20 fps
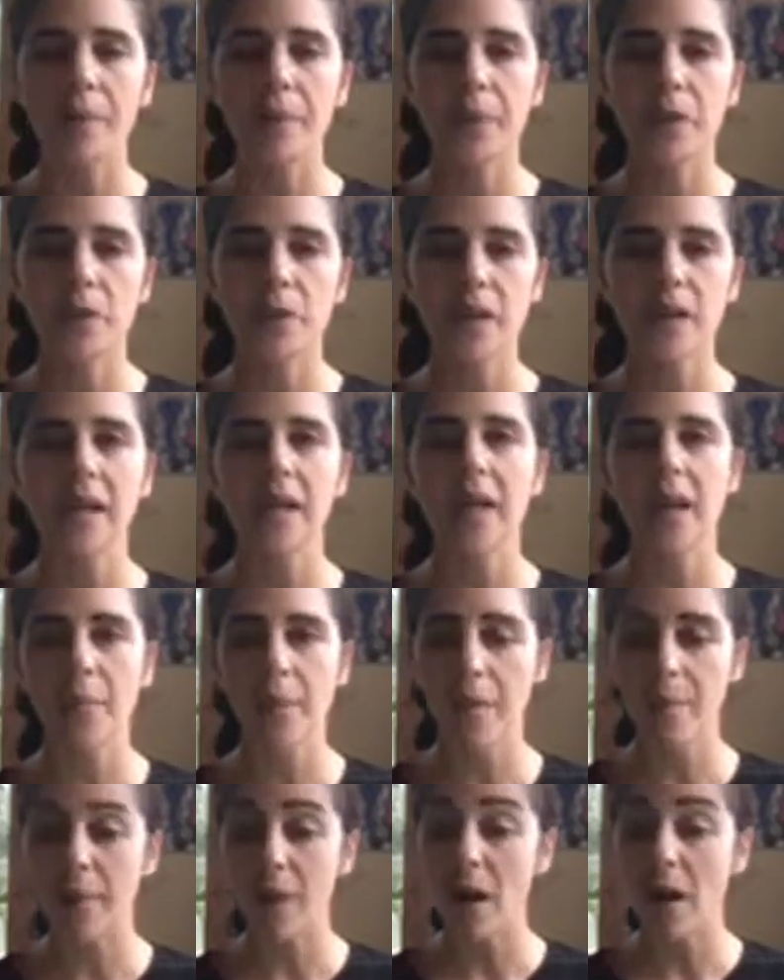There's a link on
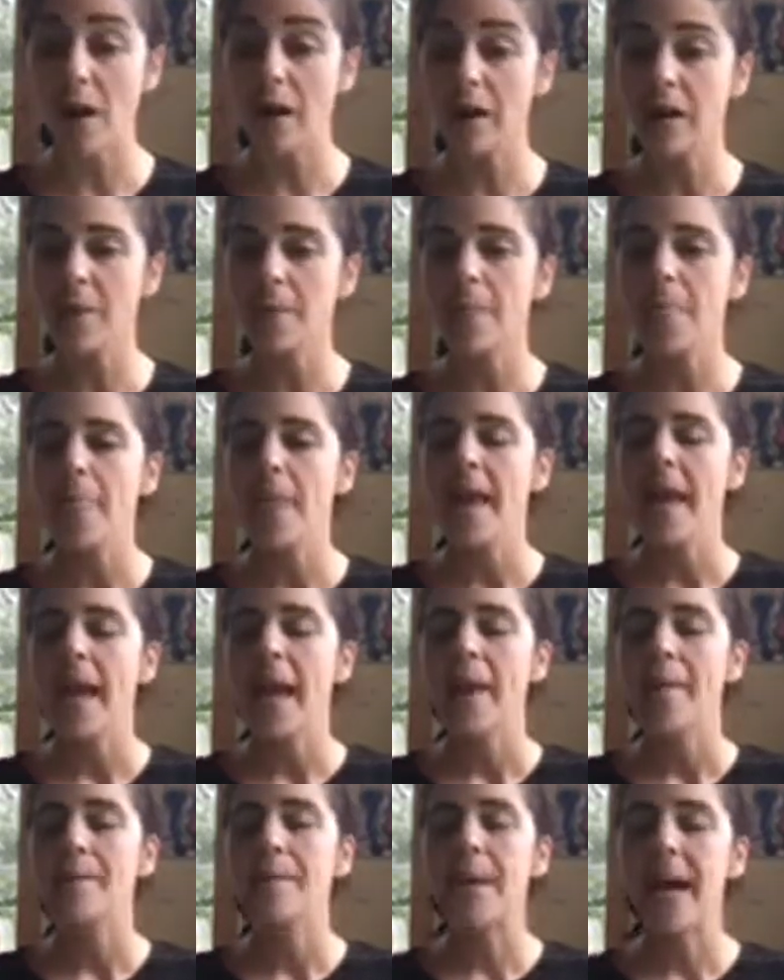my blog.
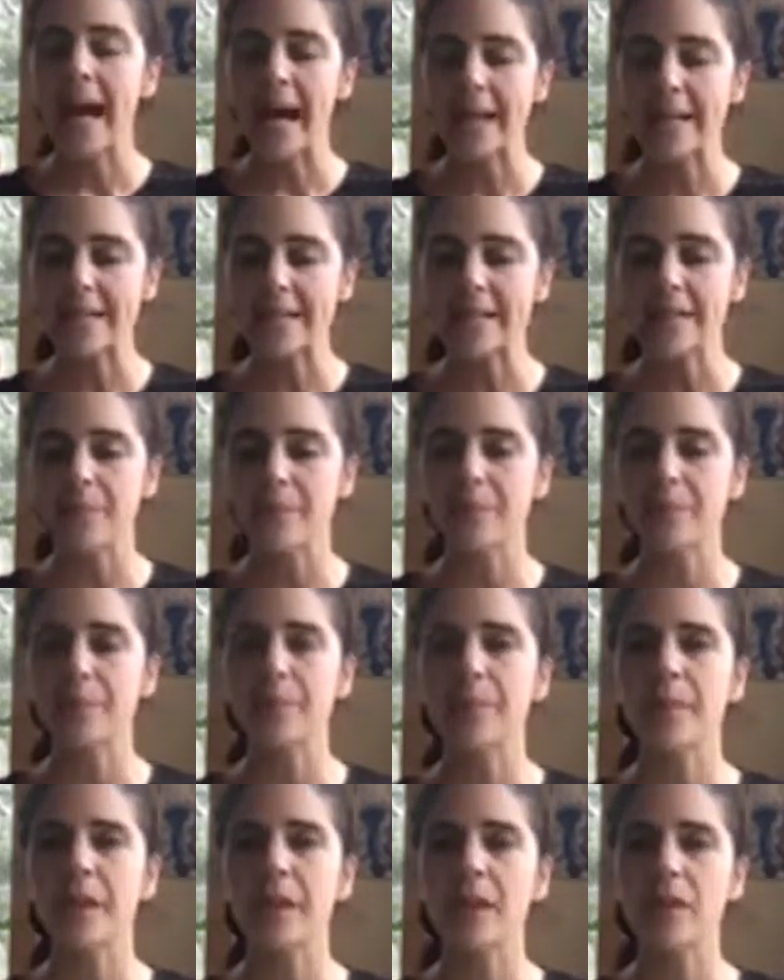But
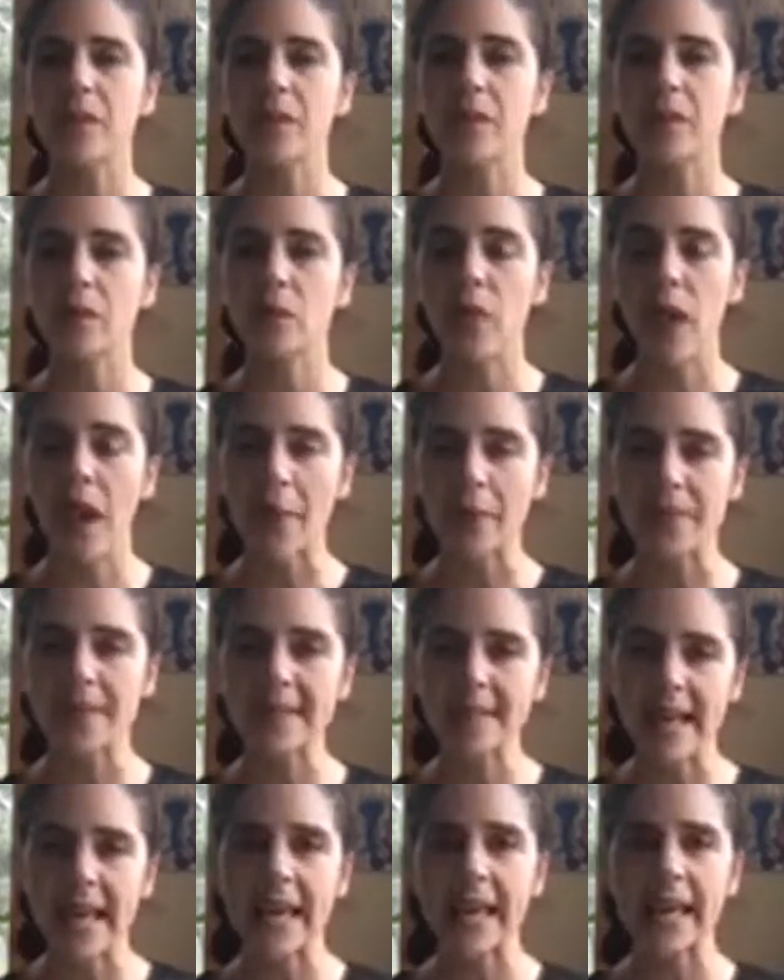I was
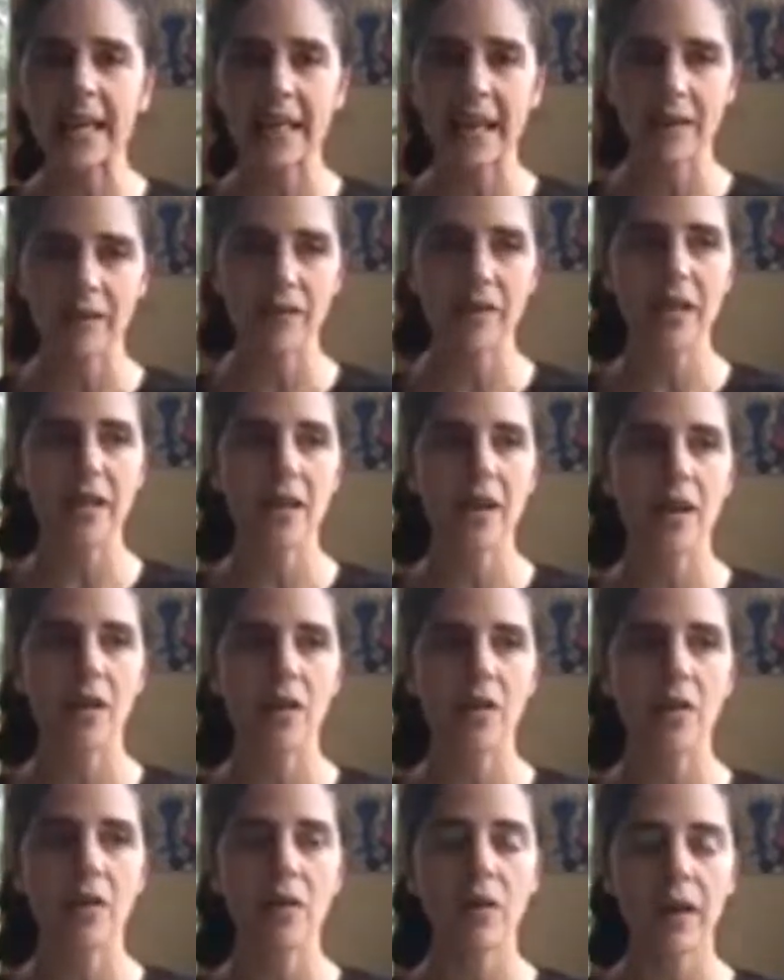saying in that
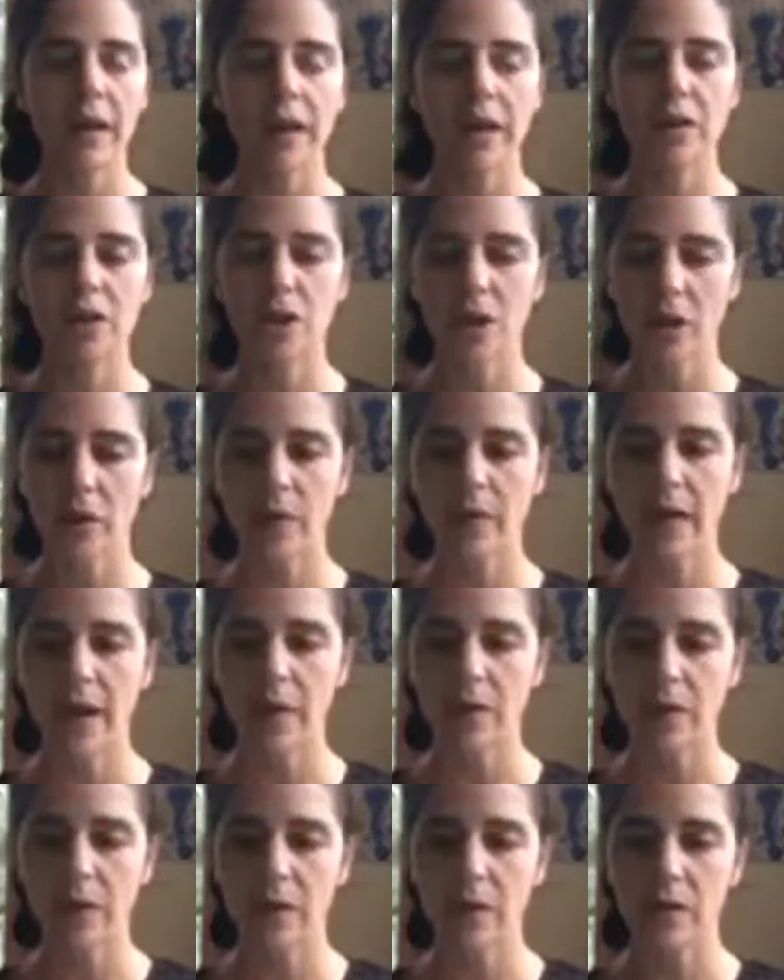video, and I'll share that
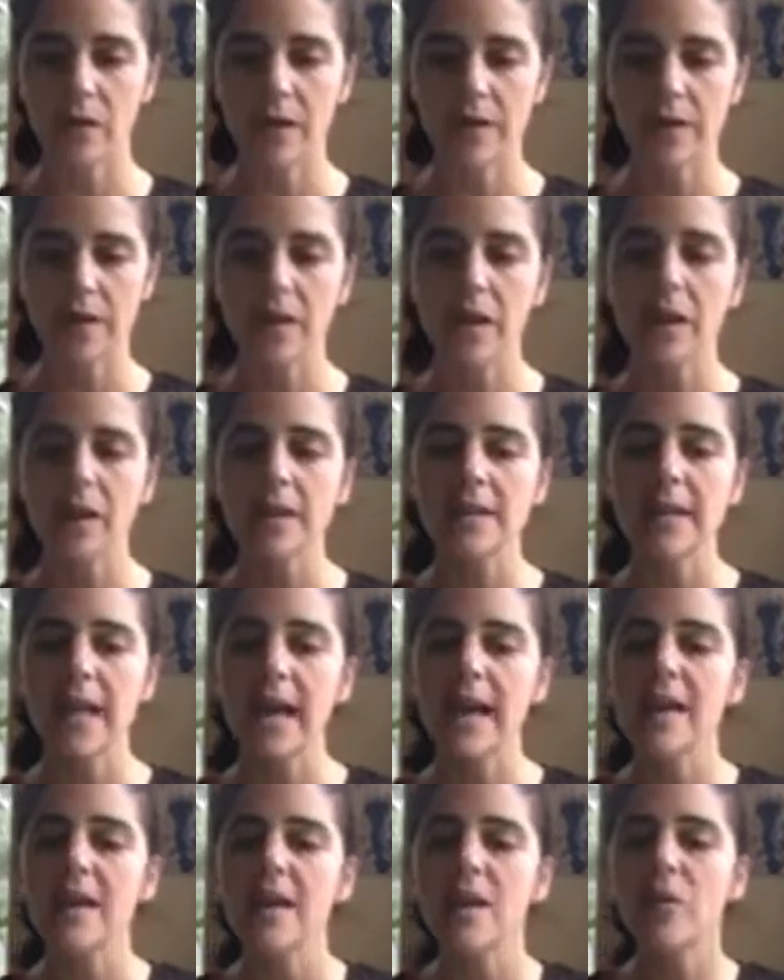with you guys here, is
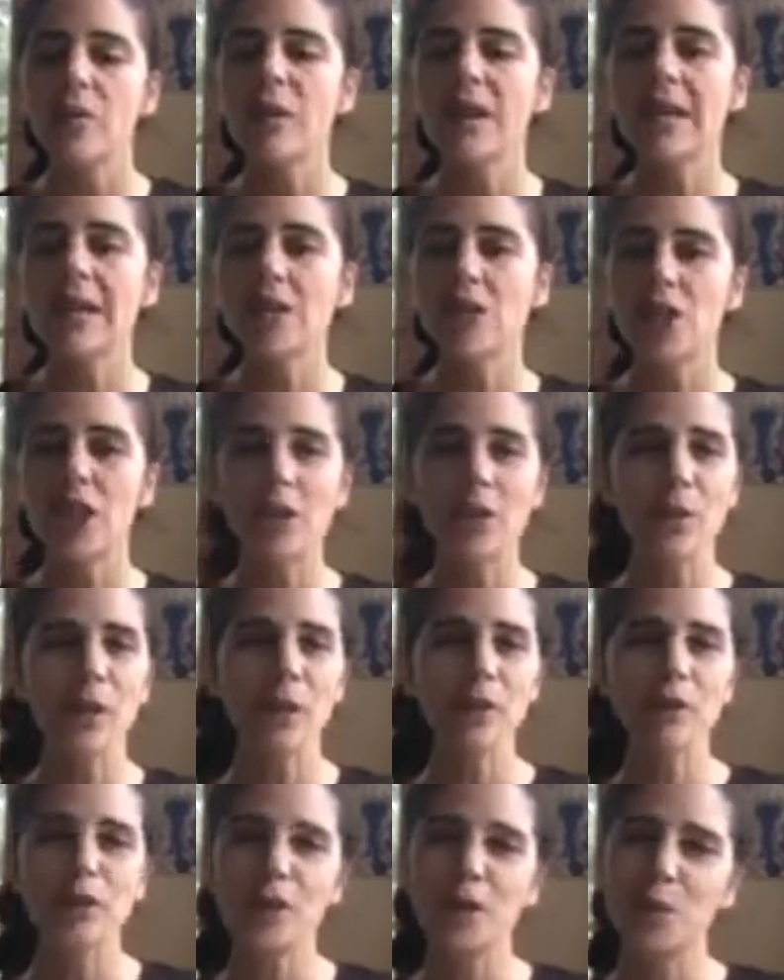that really January
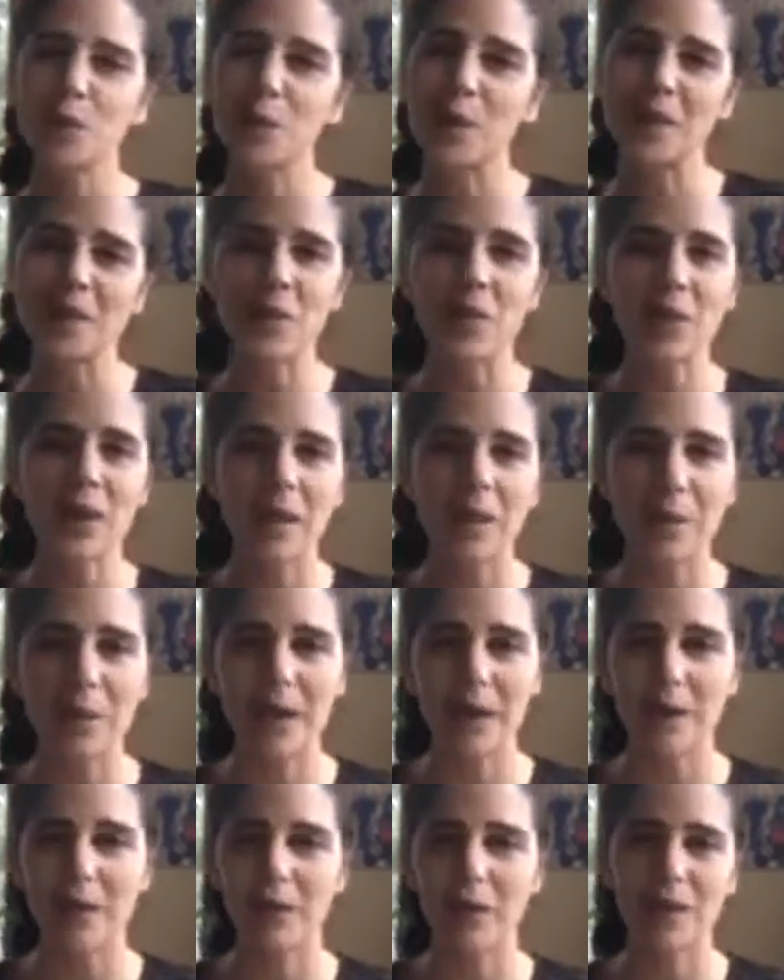1st wasn't really
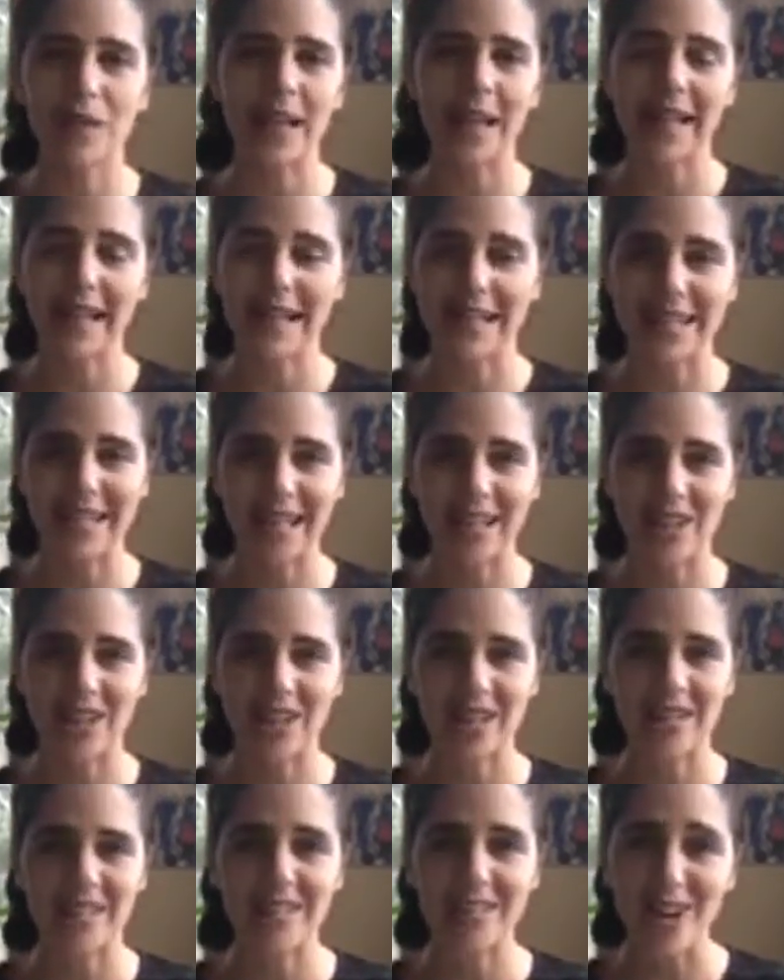big for setting
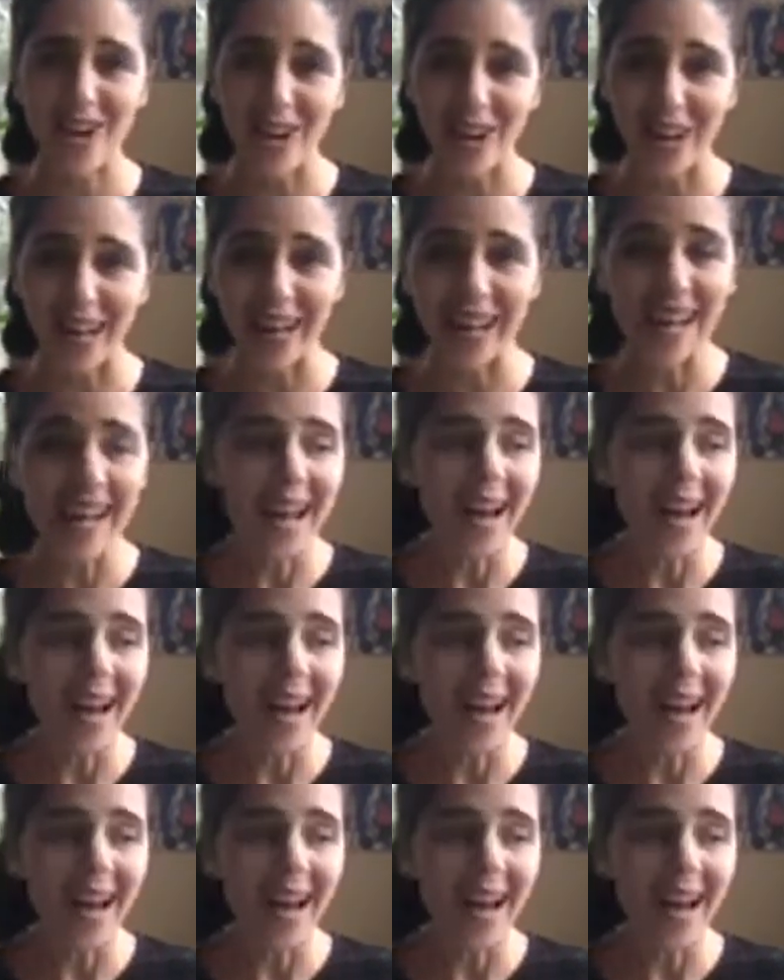intentions. Sorry.